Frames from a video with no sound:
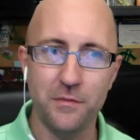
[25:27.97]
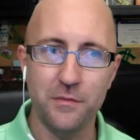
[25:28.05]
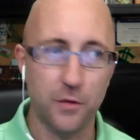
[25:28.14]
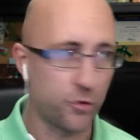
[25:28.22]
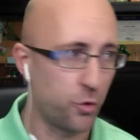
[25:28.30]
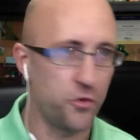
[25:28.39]

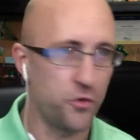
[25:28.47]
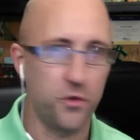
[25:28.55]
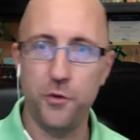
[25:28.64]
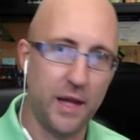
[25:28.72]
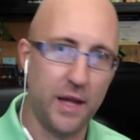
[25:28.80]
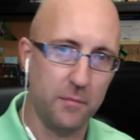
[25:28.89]
Of course, you
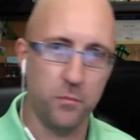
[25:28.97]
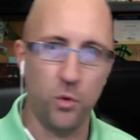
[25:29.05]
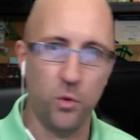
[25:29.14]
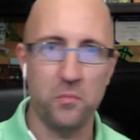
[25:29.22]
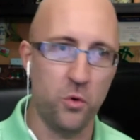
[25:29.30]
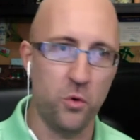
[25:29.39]
do that
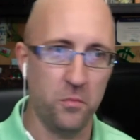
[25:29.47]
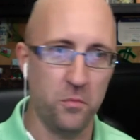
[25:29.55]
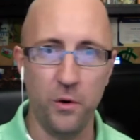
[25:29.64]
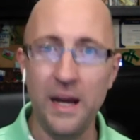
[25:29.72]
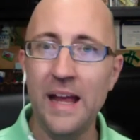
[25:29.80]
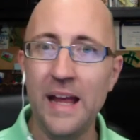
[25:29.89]
more and more and more.